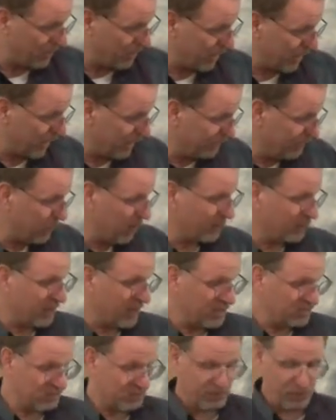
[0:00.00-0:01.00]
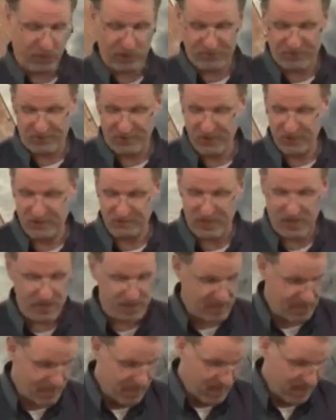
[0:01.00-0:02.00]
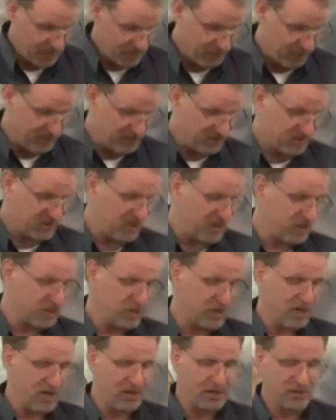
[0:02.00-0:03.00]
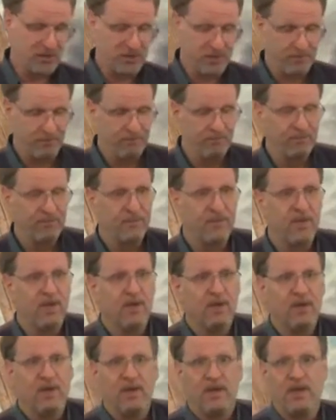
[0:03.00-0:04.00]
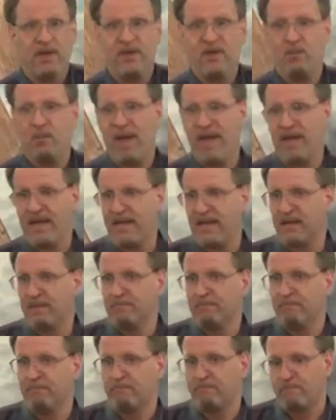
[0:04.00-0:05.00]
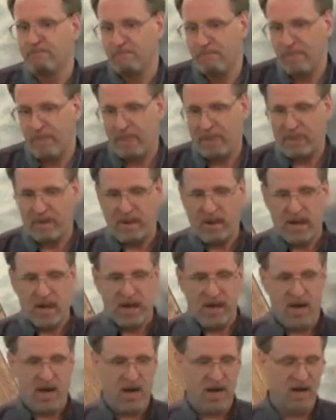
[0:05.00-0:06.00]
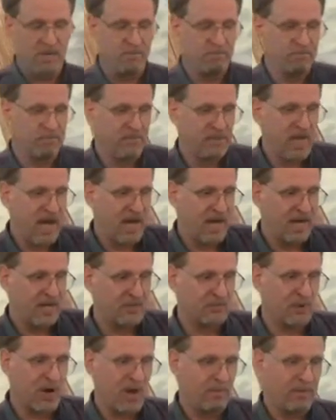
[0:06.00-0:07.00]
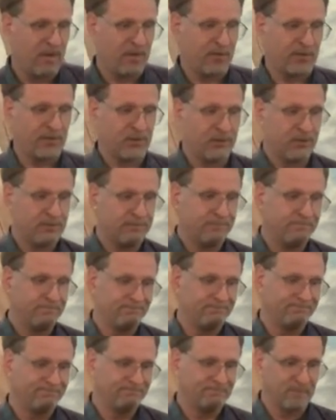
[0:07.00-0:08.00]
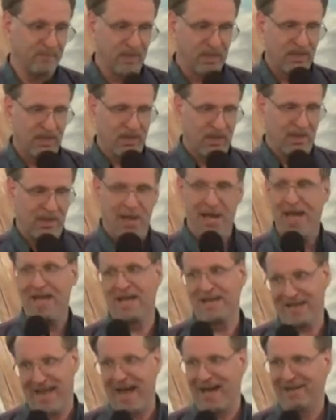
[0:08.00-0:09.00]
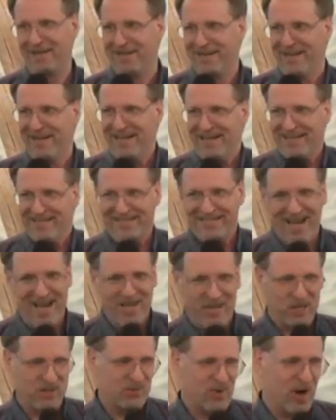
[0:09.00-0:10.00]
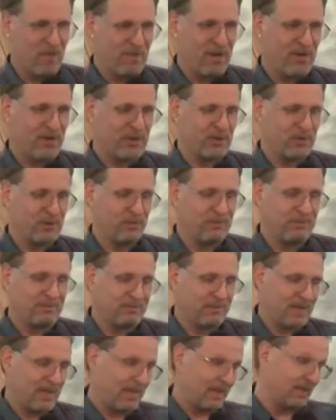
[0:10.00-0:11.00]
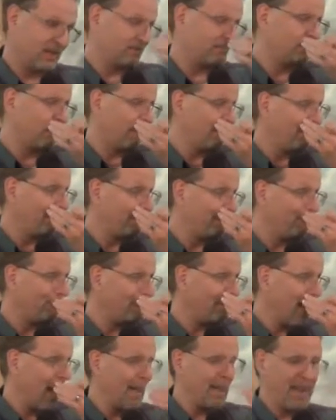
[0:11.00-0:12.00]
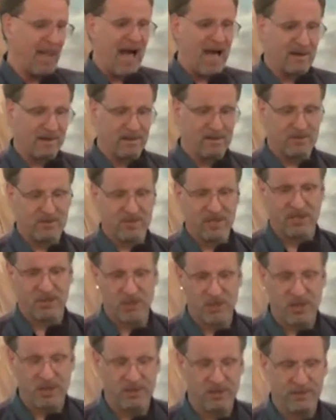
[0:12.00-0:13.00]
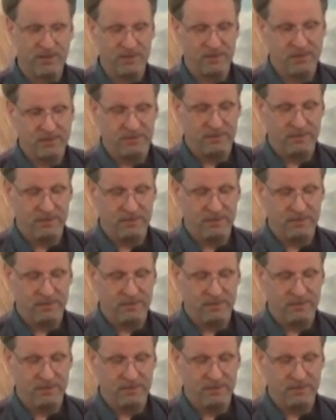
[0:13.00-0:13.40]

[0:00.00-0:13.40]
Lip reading: I'm going to give you a praise report first of all. It's been 6 years in the making. God has brought me through. Yeah, God has brought me through a lot in 6 years.